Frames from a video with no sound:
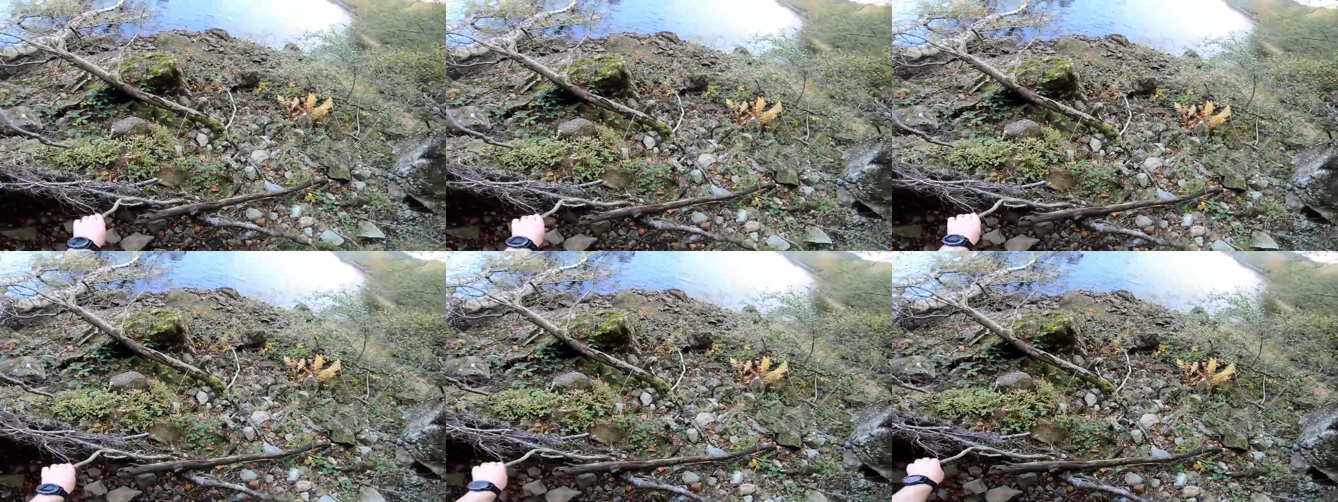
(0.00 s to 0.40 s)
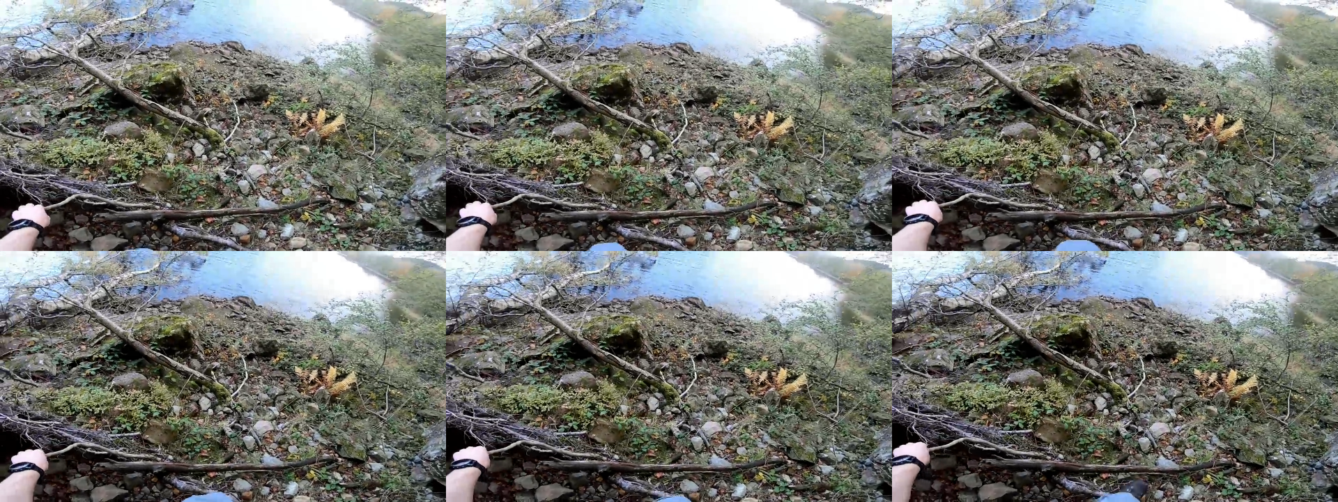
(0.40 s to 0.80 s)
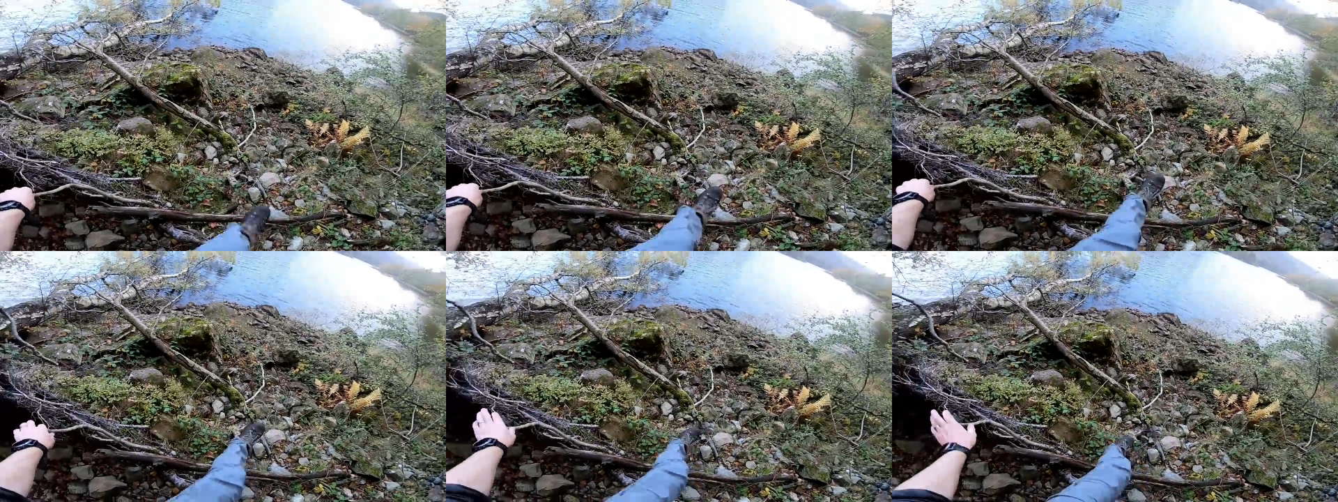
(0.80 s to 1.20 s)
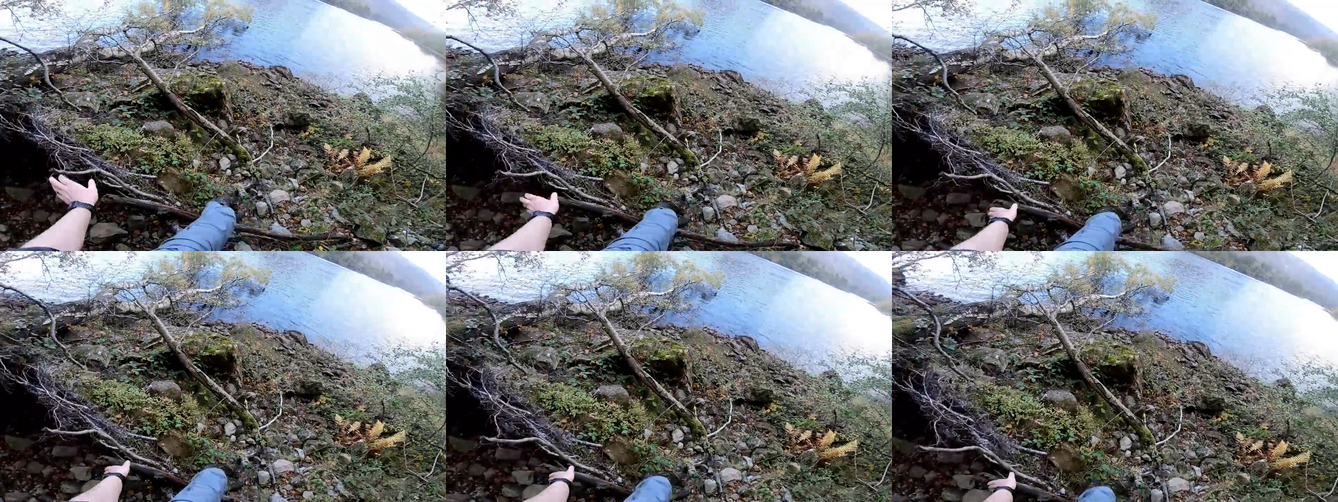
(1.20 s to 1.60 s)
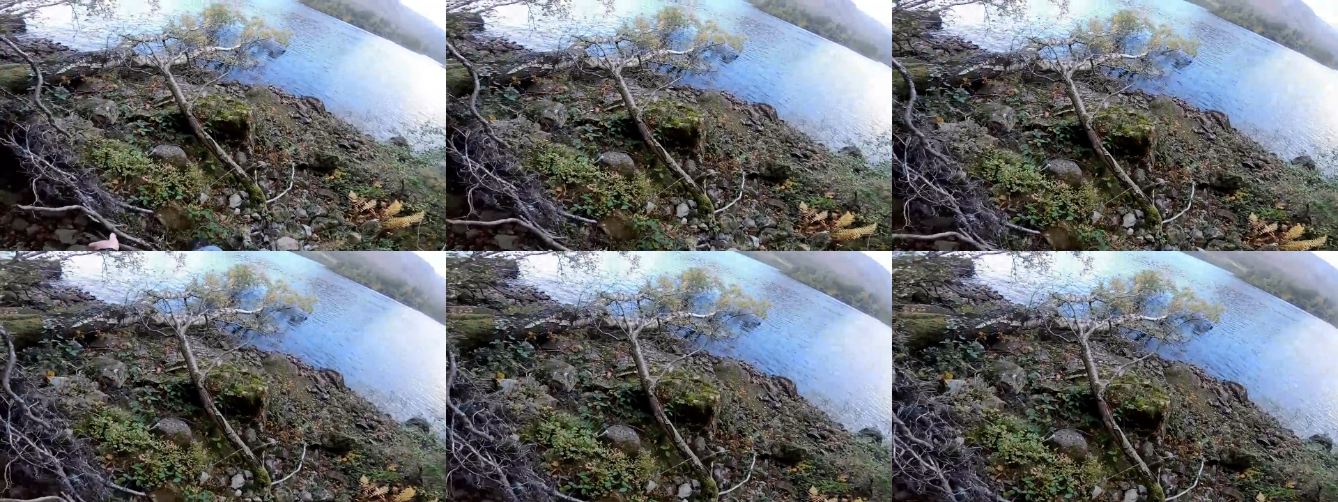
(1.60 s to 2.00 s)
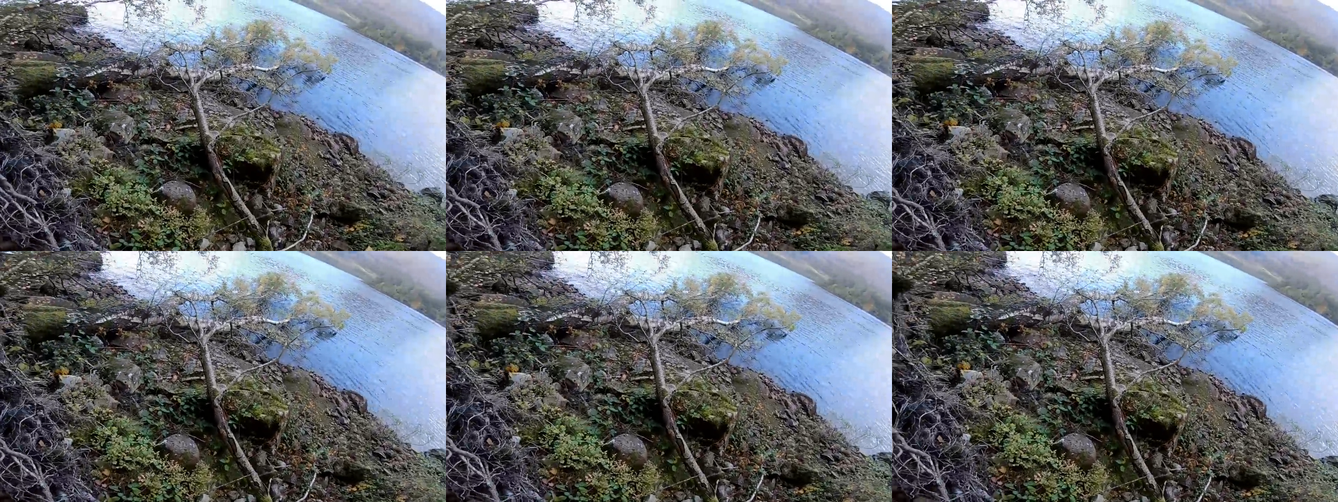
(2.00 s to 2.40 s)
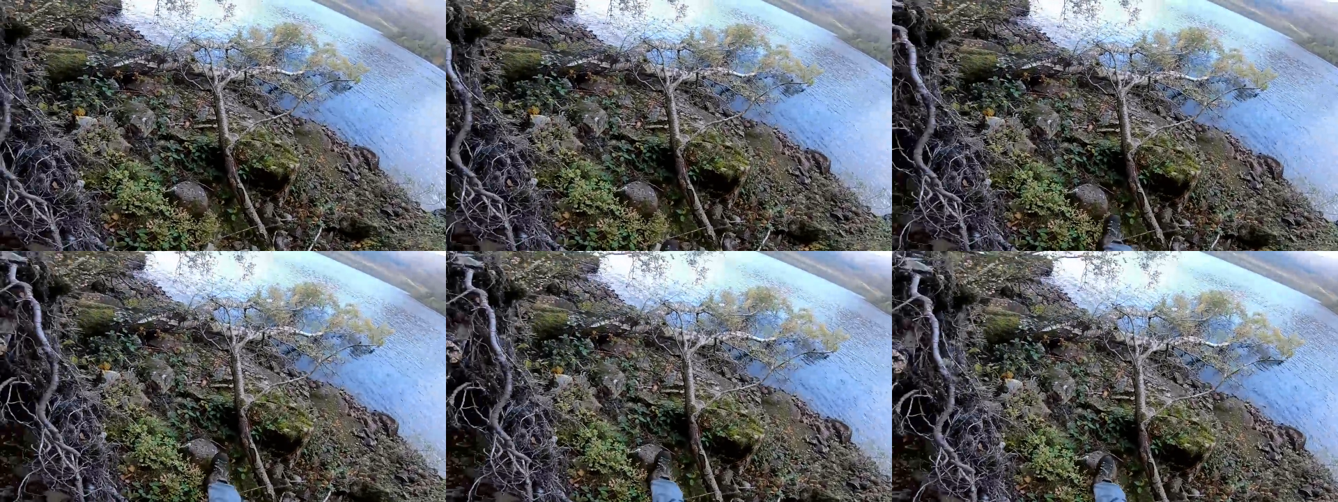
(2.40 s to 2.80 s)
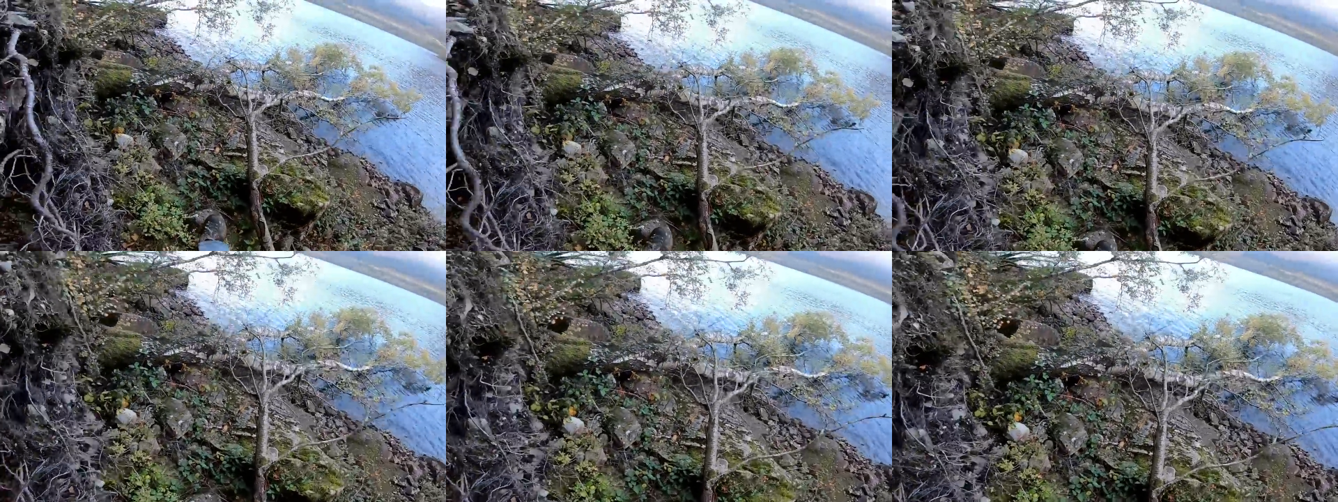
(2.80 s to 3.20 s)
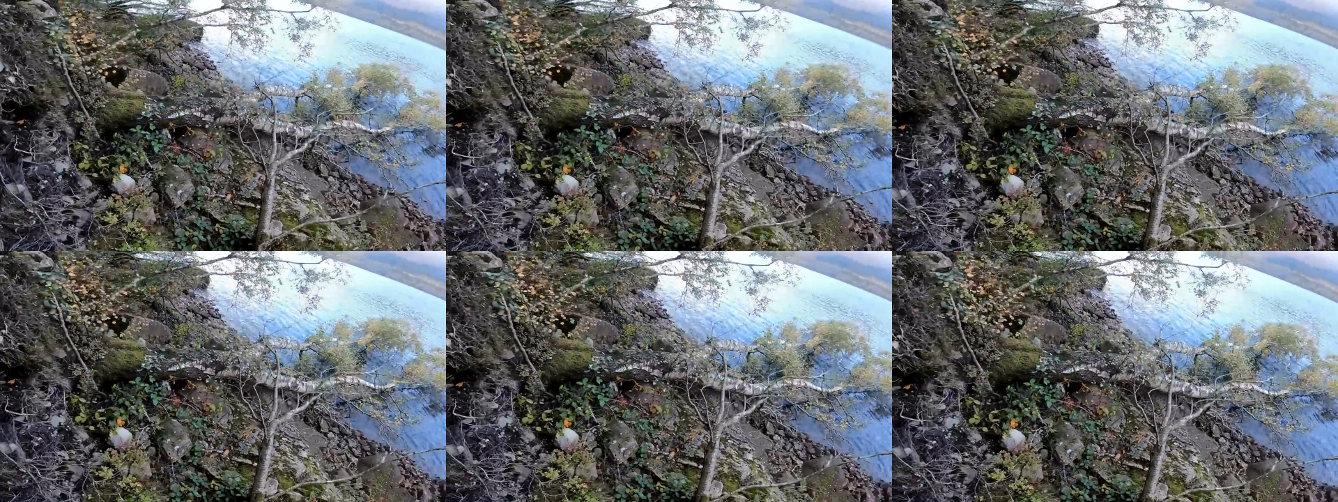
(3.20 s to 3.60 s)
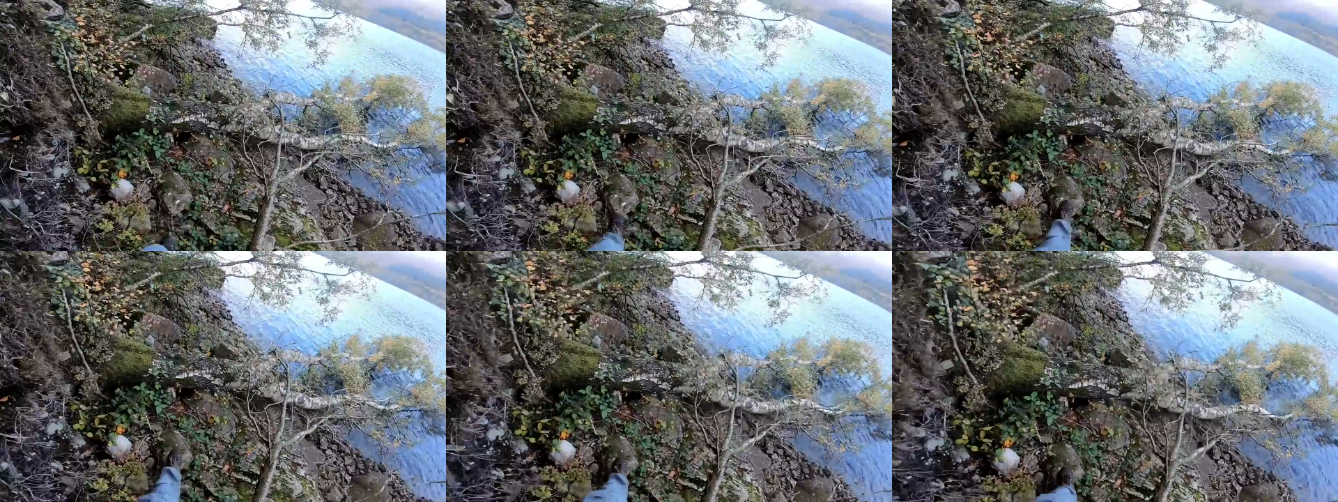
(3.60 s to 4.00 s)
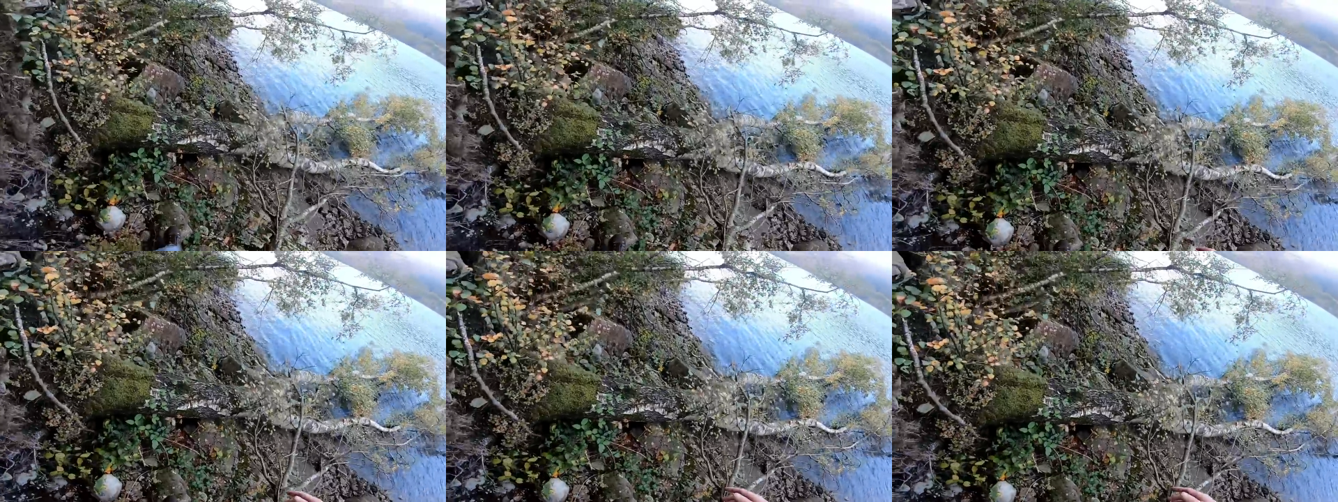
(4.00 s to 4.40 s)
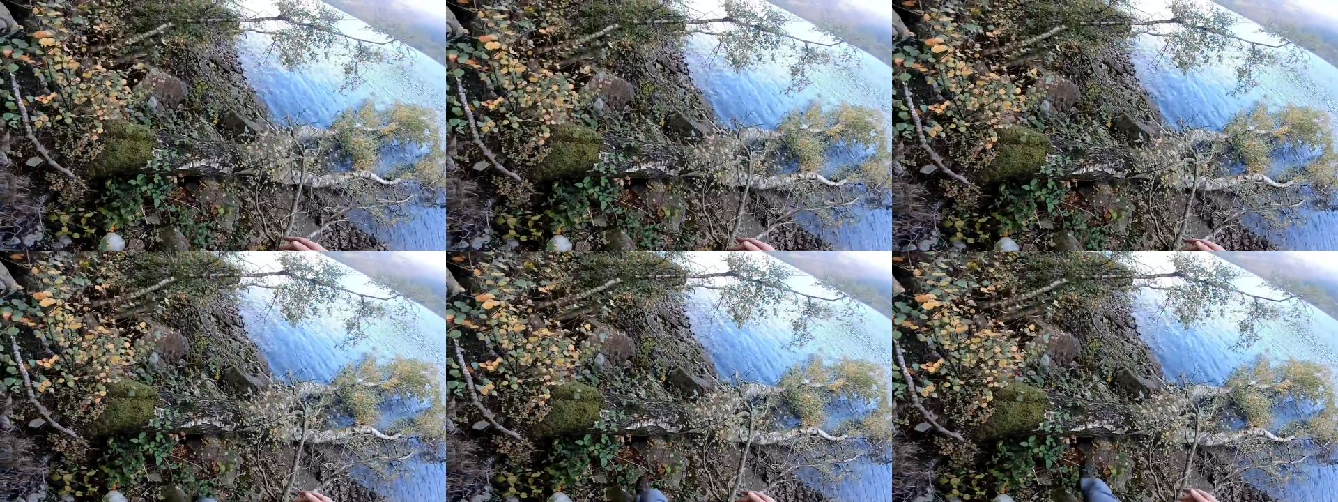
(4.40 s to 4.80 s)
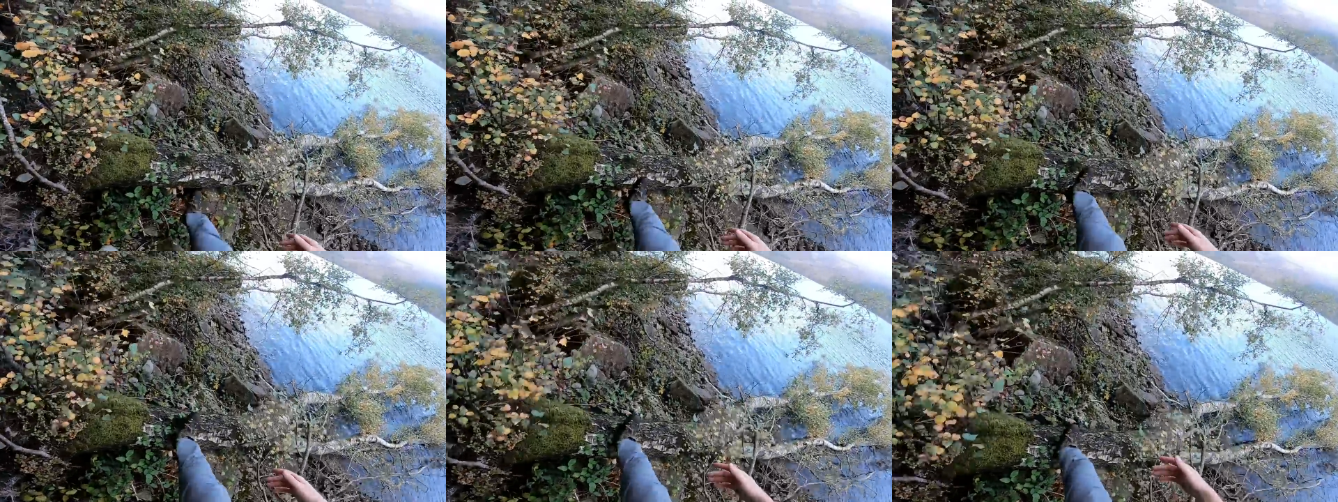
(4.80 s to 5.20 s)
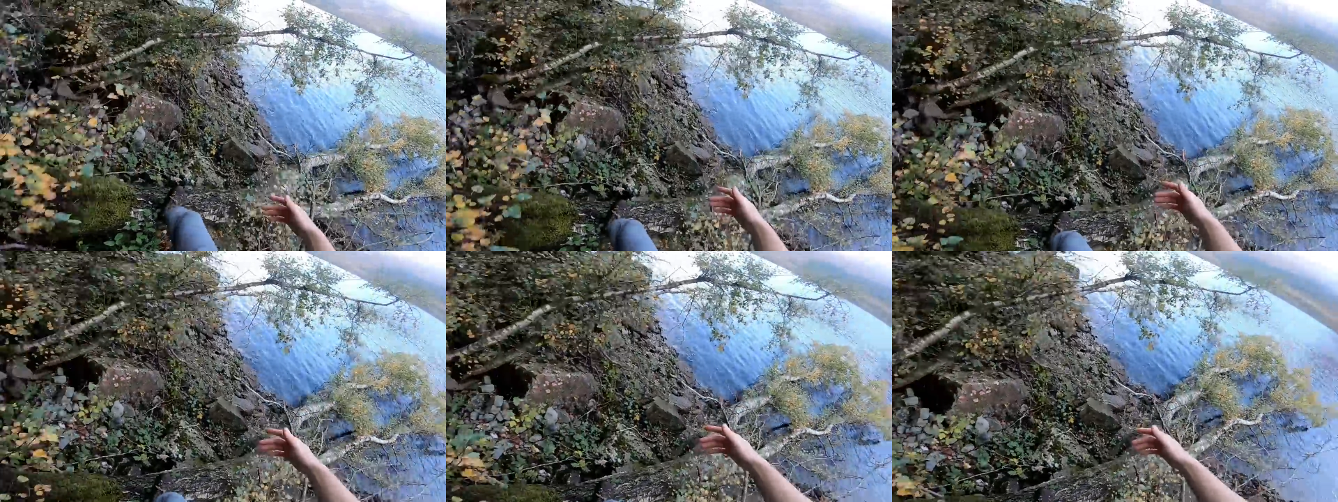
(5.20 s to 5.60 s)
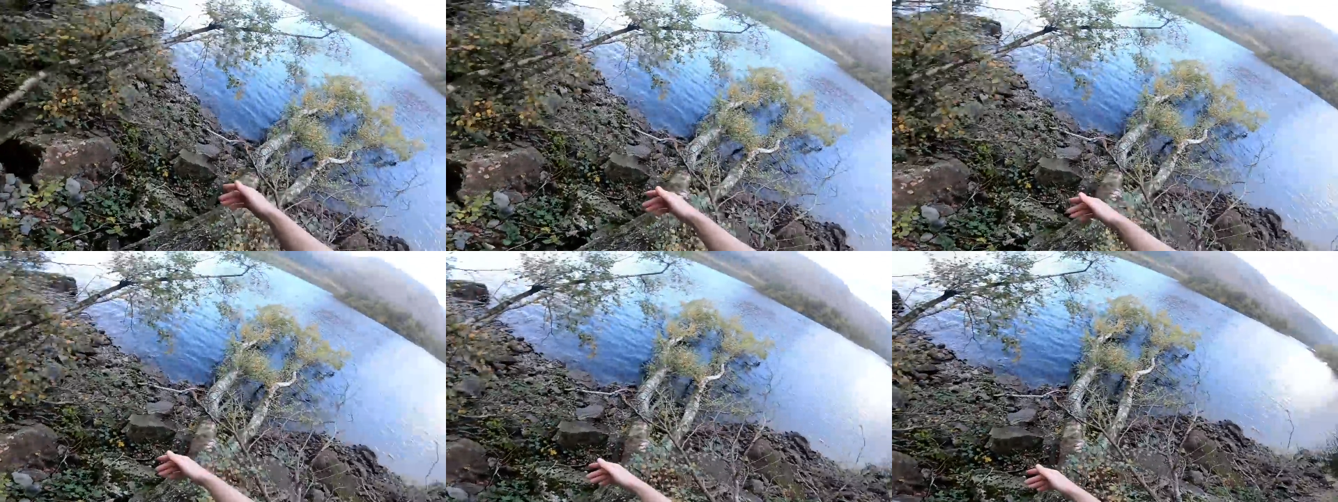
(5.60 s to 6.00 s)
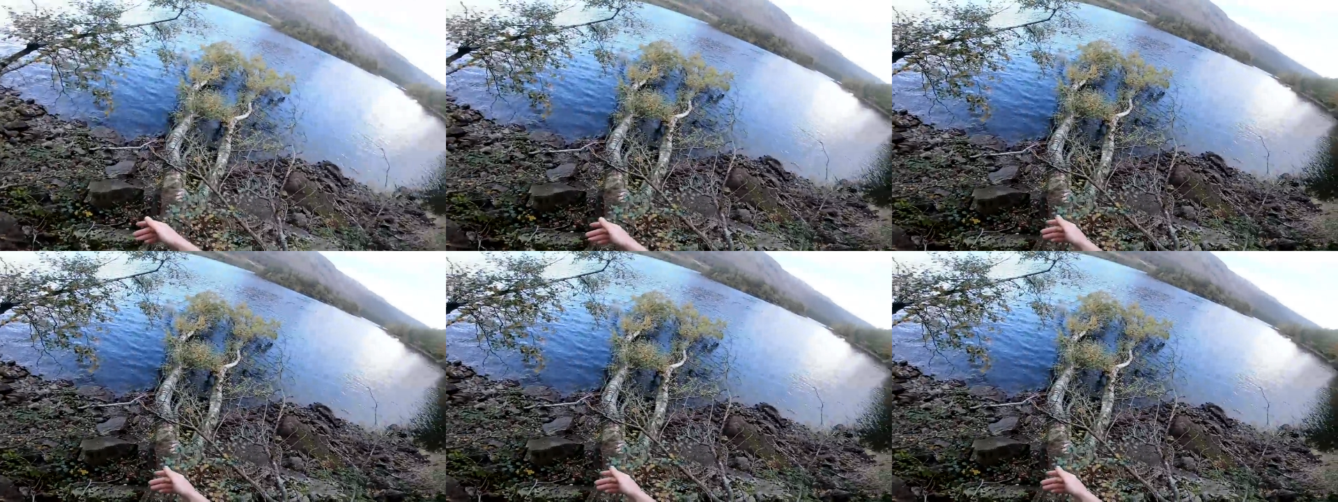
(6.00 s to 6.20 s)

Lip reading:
(no speaker visible)